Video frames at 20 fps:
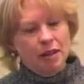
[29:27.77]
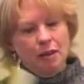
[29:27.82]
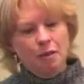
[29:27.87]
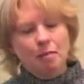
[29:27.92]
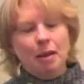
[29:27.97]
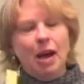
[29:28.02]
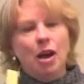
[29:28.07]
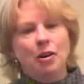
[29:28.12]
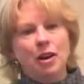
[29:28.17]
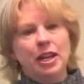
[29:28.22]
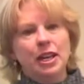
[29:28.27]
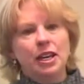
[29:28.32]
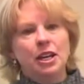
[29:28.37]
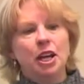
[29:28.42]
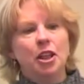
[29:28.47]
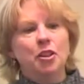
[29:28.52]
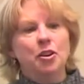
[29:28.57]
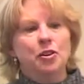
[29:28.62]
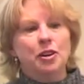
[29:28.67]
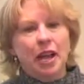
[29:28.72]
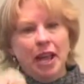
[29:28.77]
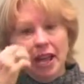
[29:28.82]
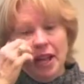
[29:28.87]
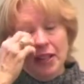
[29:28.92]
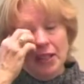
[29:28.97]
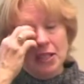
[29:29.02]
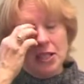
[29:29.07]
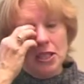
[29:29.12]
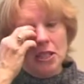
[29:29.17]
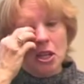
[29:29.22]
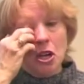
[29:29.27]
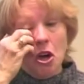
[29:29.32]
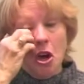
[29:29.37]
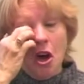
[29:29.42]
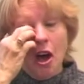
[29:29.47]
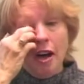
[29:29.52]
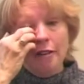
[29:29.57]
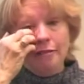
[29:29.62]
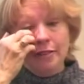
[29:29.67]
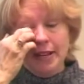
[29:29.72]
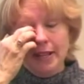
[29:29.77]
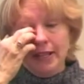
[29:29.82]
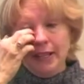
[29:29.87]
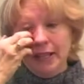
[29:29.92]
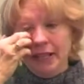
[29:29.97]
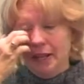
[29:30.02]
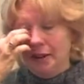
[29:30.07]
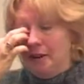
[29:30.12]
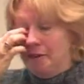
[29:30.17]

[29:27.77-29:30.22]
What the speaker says: pounding another nail into the coffin lid,